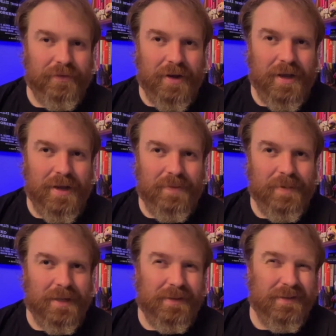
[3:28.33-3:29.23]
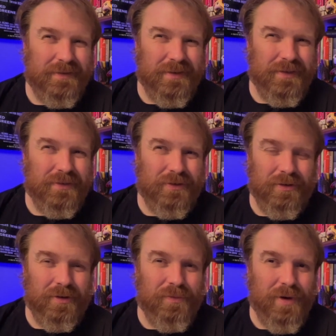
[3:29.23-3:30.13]
time and this is
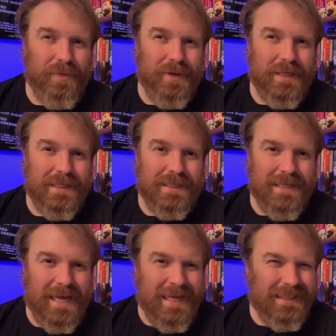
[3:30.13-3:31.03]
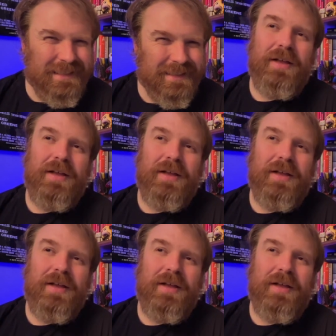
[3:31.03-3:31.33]
sort of what we get.